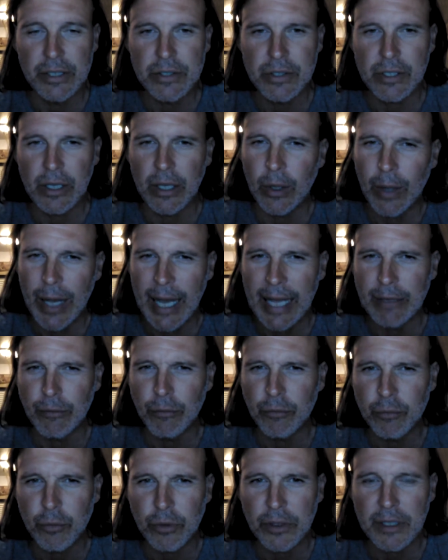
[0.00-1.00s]
So I
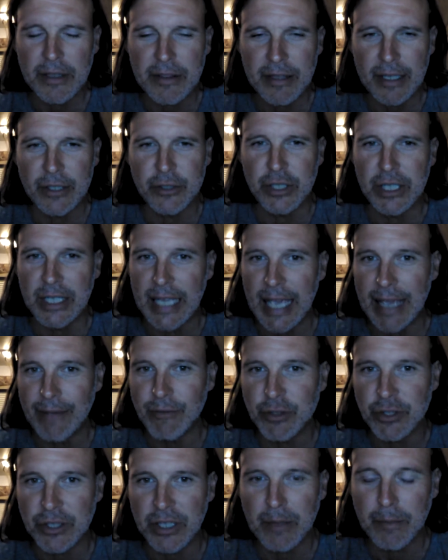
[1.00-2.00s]
don't really think she gave
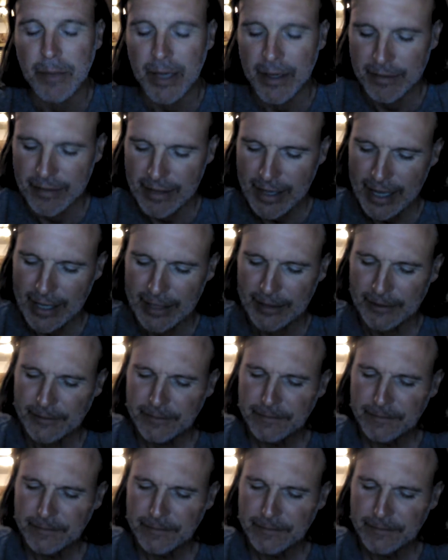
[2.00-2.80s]
a shit about that.